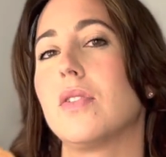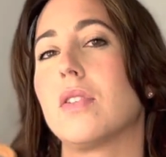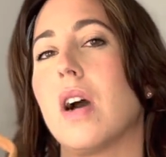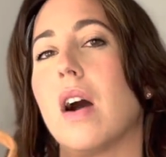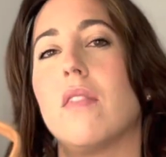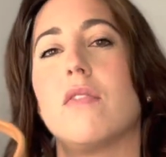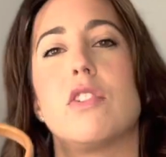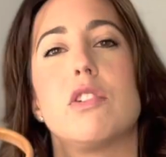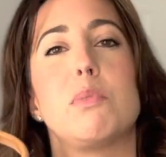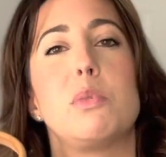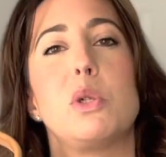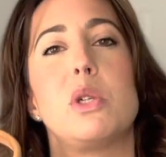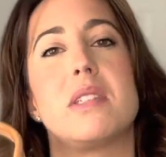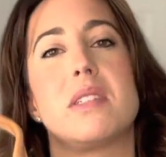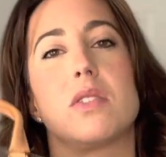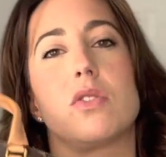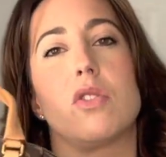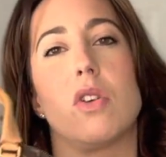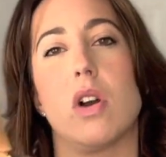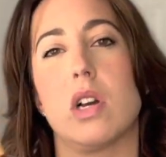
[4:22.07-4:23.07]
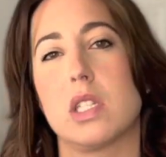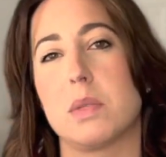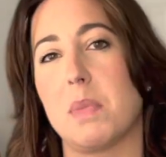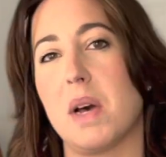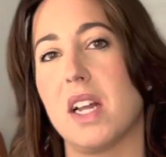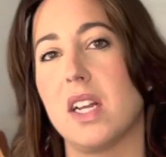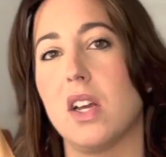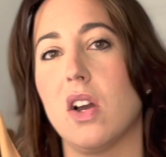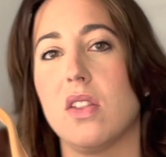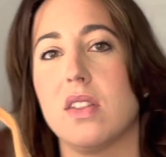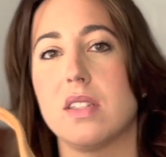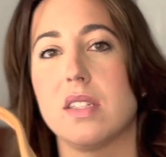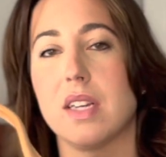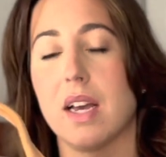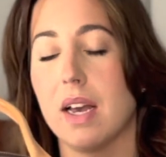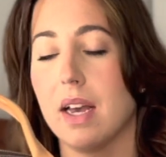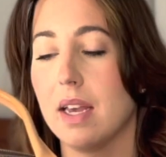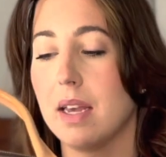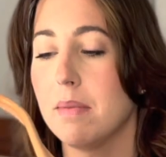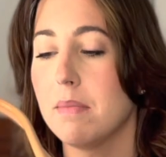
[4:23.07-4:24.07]
comfortable as a crossbody all the
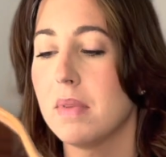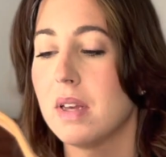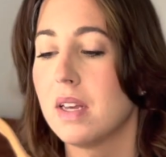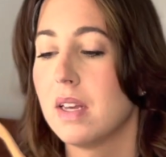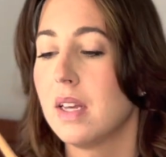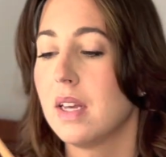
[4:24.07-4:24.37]
time.